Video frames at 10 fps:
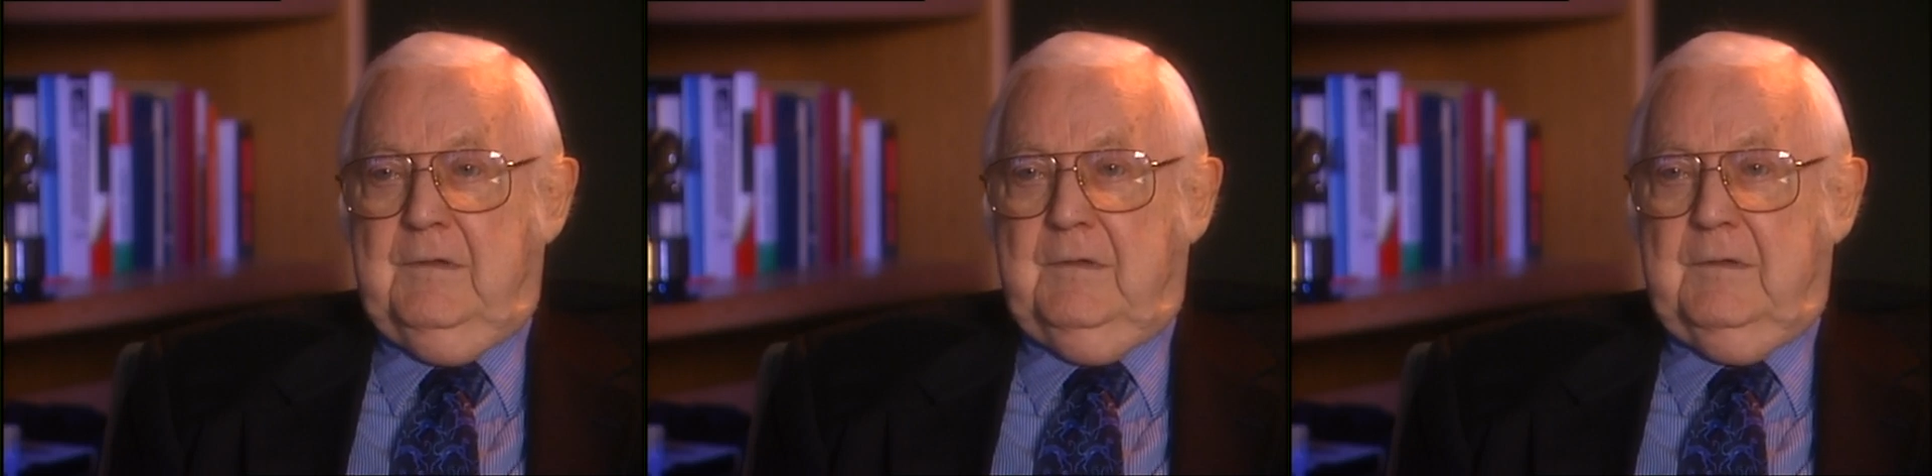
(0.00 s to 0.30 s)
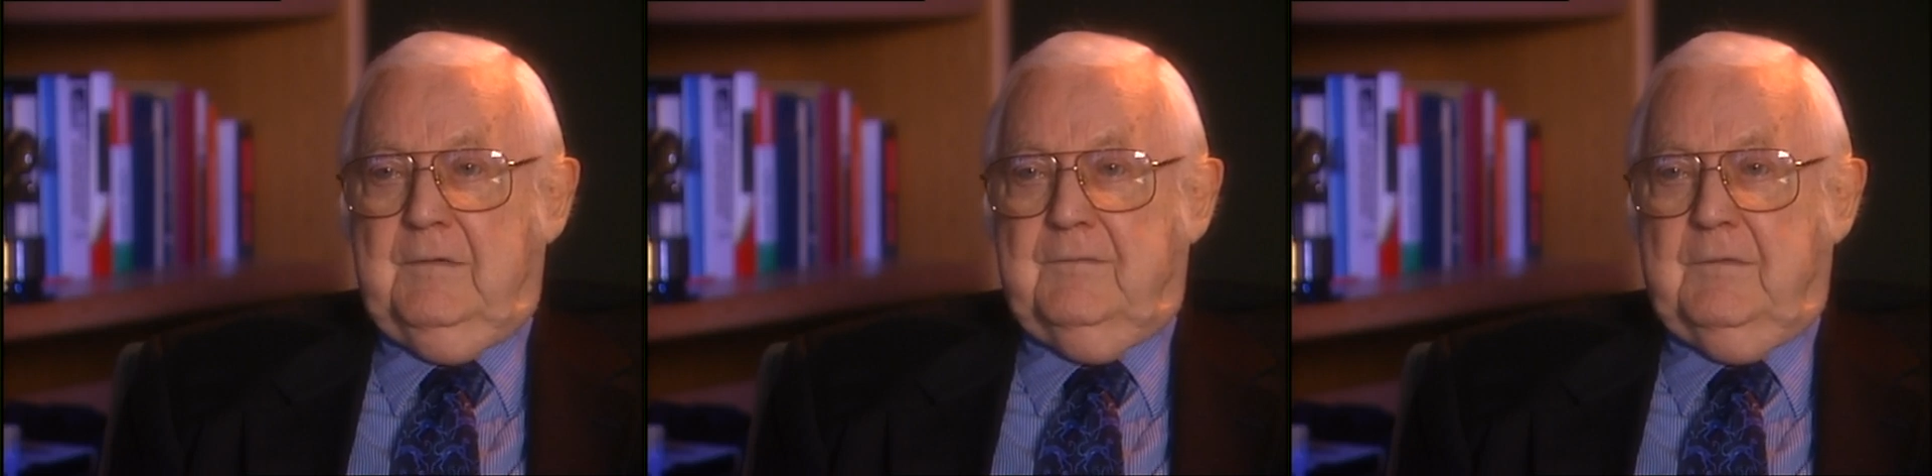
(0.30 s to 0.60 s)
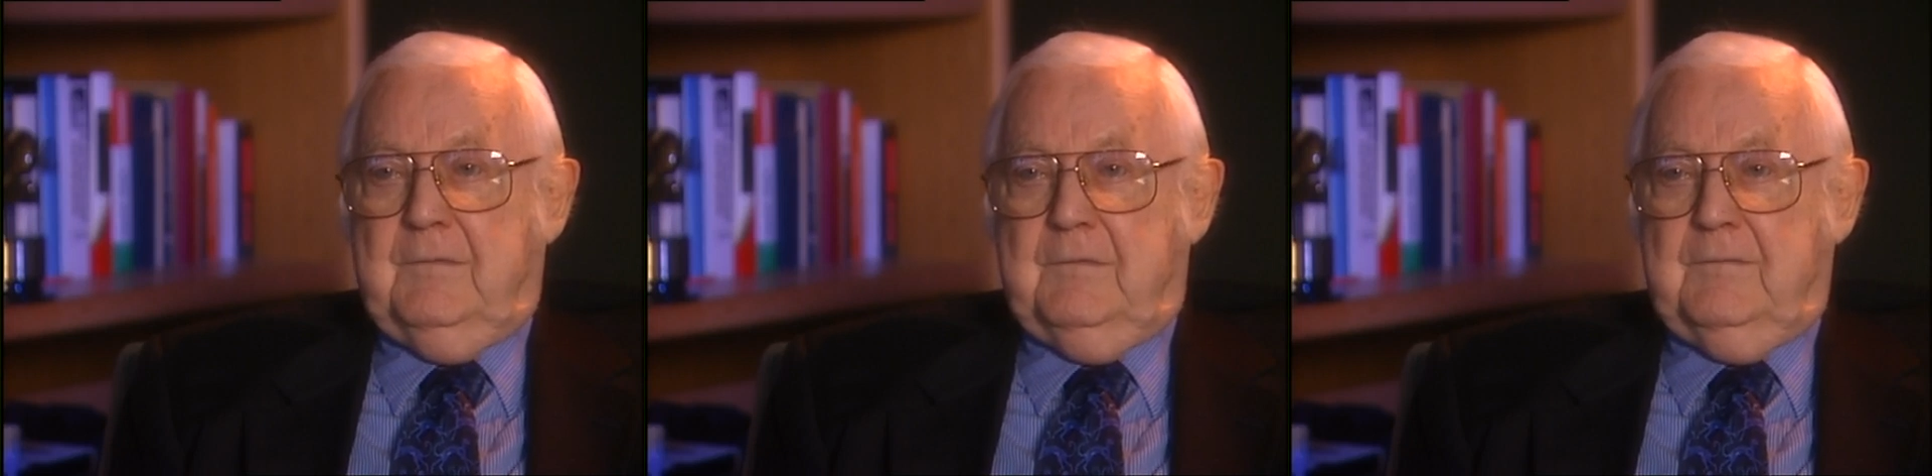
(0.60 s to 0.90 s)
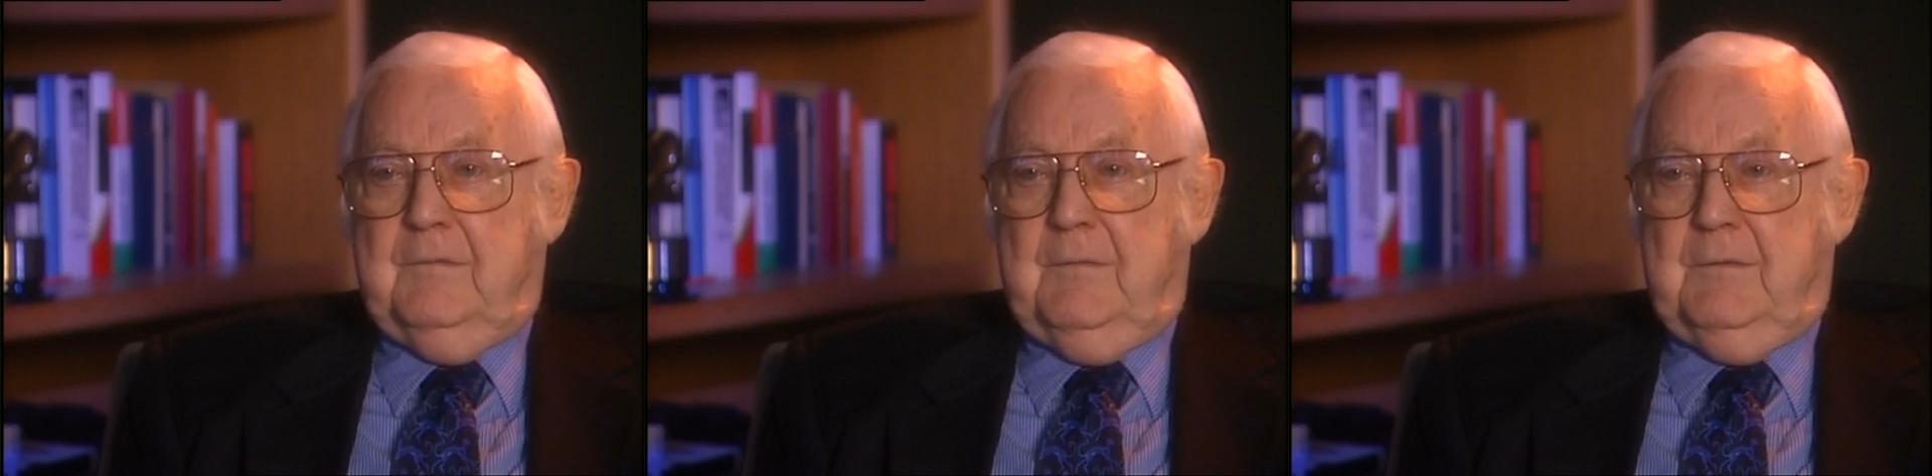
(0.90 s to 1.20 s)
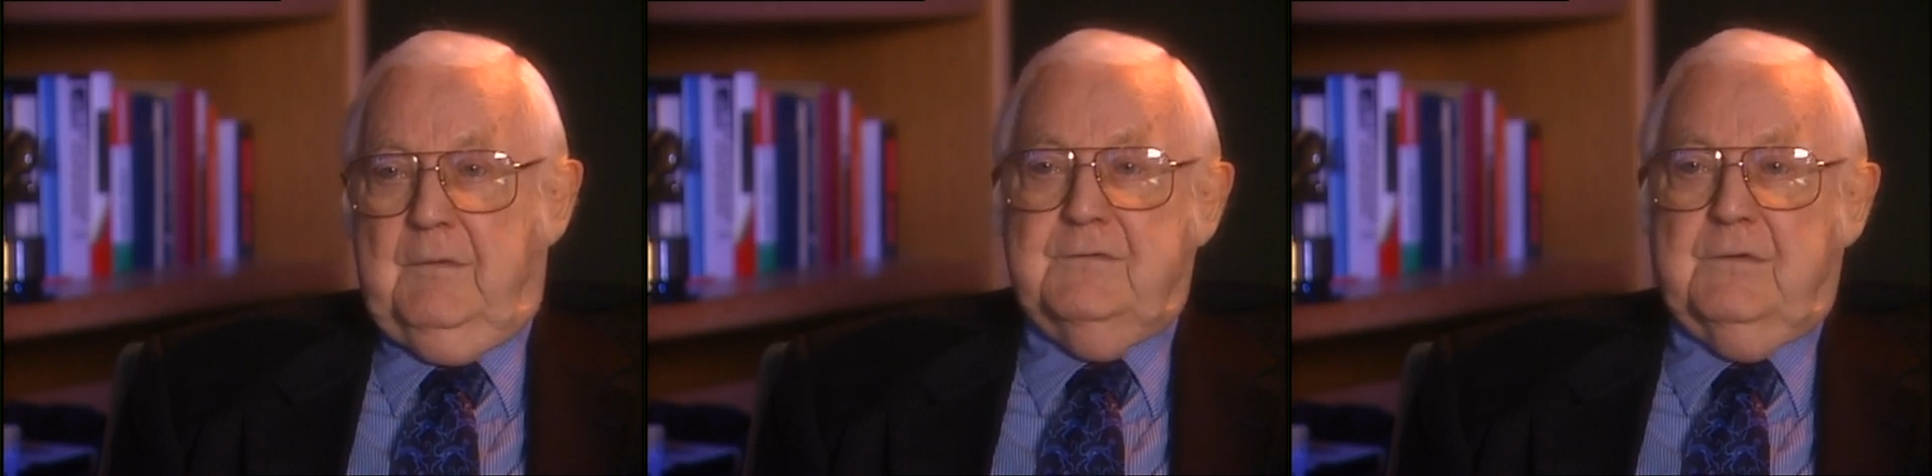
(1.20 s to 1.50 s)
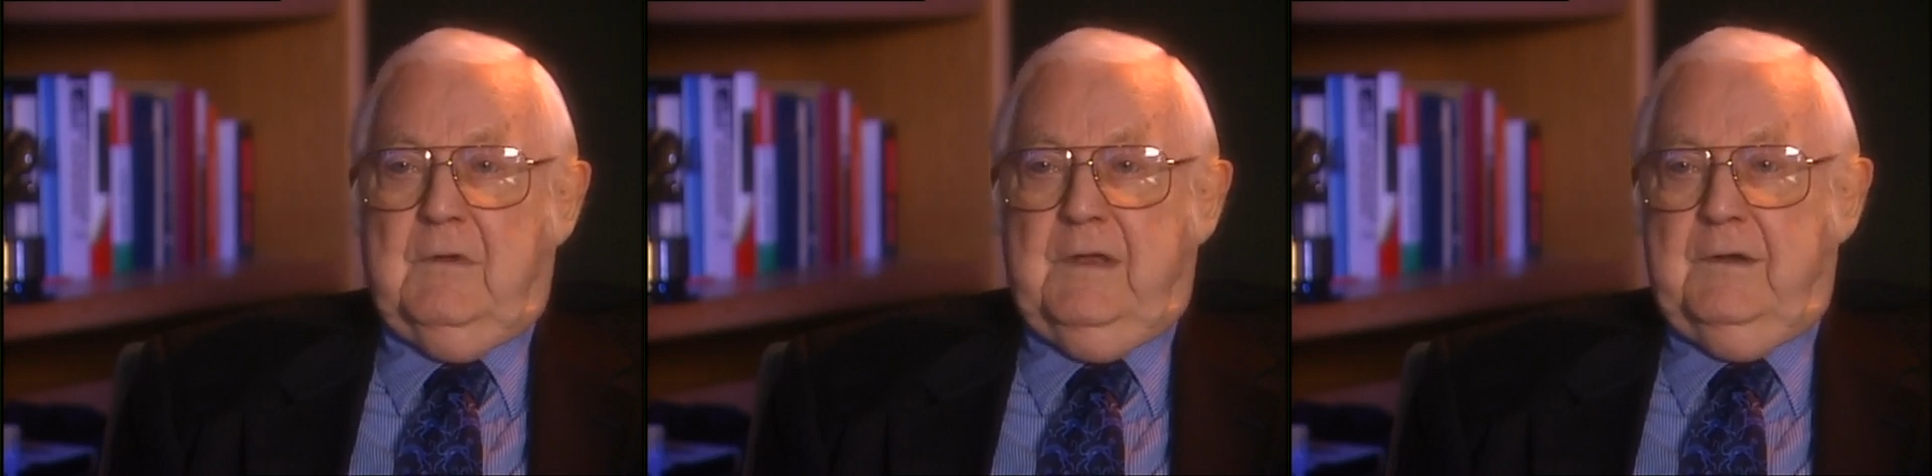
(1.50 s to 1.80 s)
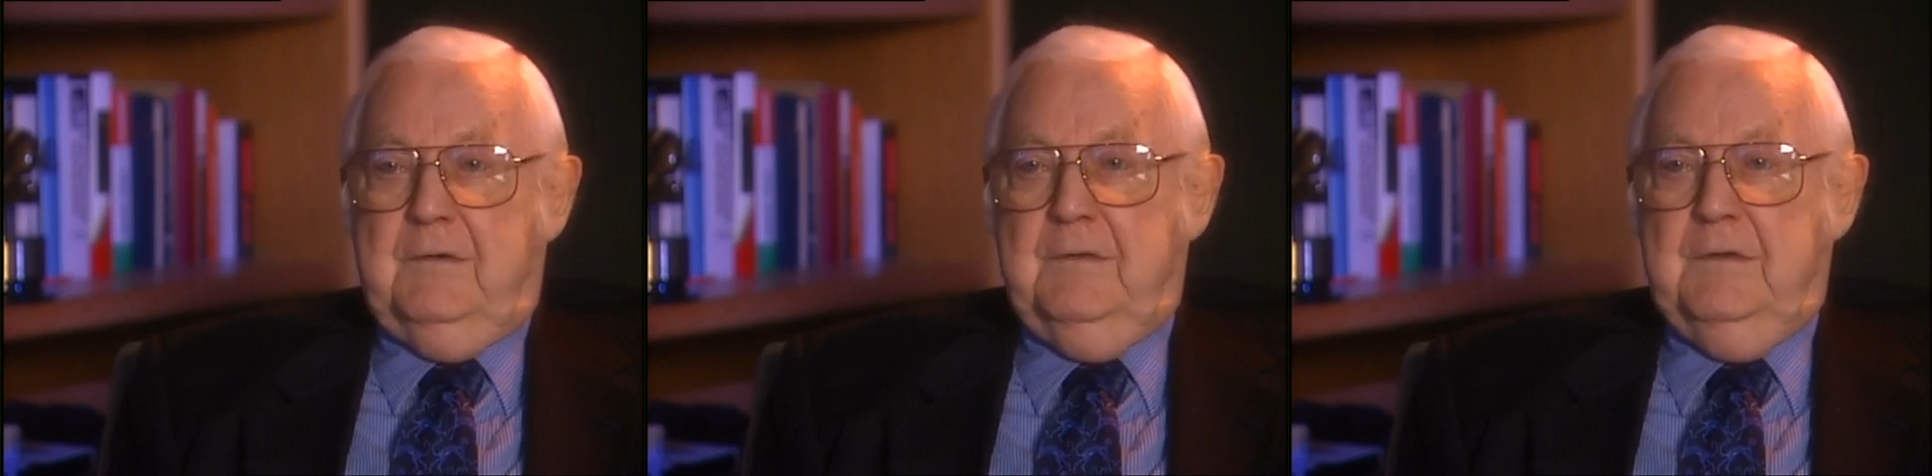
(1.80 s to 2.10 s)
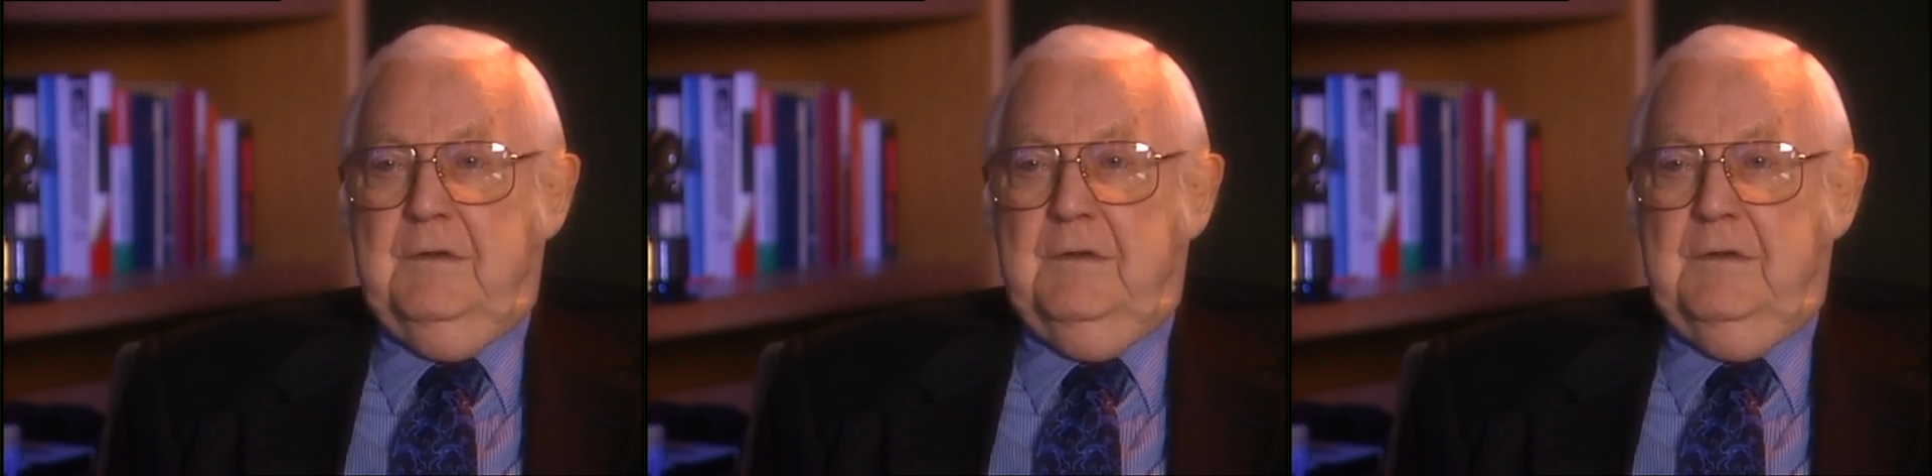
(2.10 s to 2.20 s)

uh, for for the original writer